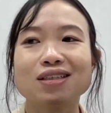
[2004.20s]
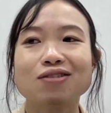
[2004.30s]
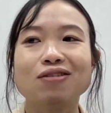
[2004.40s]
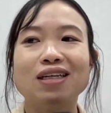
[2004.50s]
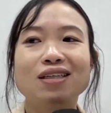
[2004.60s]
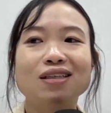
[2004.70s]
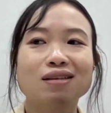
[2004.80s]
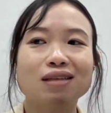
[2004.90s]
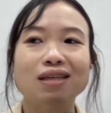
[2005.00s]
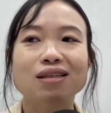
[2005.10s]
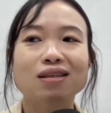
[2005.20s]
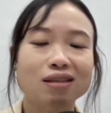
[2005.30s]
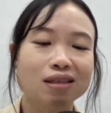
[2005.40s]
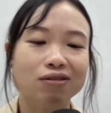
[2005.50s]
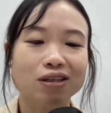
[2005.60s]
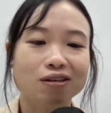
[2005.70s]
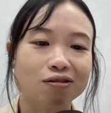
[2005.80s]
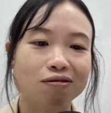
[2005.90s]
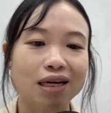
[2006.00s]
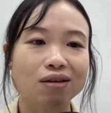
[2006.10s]
So anything that we
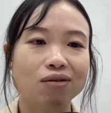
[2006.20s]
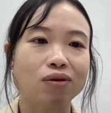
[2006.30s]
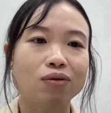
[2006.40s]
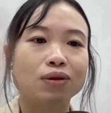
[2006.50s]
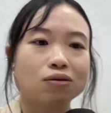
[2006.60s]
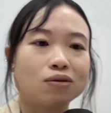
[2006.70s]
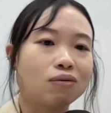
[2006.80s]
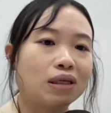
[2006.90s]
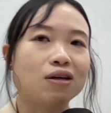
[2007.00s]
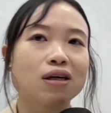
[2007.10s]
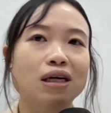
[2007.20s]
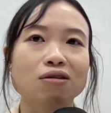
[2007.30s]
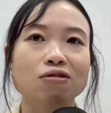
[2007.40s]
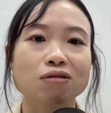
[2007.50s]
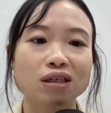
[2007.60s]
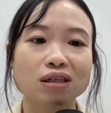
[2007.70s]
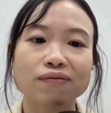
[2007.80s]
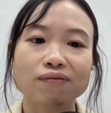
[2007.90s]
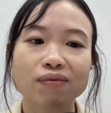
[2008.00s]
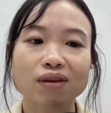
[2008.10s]
cannot rank, we will use one-hot encoding.
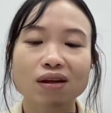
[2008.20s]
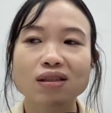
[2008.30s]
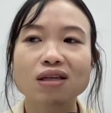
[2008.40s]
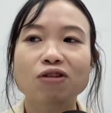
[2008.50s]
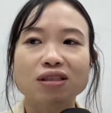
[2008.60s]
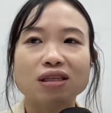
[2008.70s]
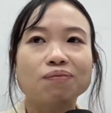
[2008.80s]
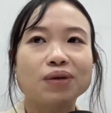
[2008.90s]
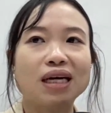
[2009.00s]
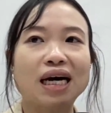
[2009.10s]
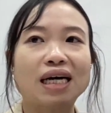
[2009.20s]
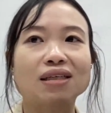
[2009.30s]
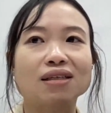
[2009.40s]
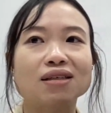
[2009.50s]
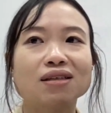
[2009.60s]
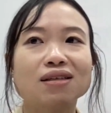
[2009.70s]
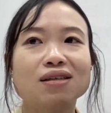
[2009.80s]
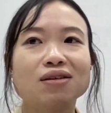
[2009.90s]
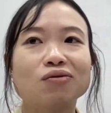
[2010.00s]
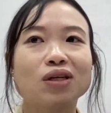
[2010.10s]
Say for example, color.
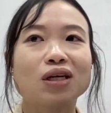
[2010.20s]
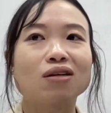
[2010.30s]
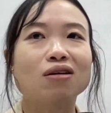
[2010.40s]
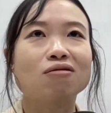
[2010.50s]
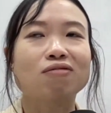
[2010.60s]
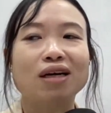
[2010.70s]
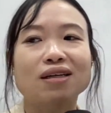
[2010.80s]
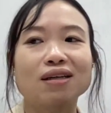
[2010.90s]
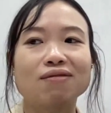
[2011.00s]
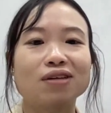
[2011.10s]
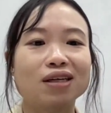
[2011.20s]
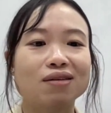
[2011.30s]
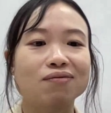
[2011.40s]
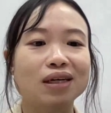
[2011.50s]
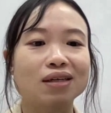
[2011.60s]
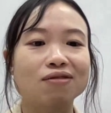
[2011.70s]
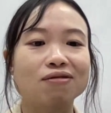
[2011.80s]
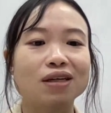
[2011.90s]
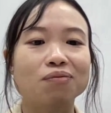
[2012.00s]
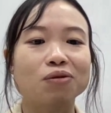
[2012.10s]
We cannot rank them, right, by
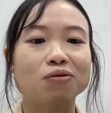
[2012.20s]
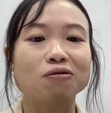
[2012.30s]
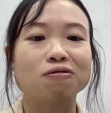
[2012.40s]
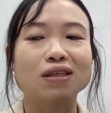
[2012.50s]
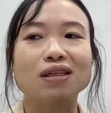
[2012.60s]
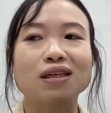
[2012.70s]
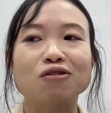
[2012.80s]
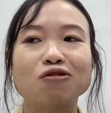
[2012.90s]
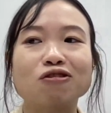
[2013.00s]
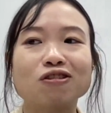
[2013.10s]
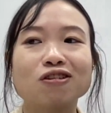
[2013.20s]
red, blue, green, yellow.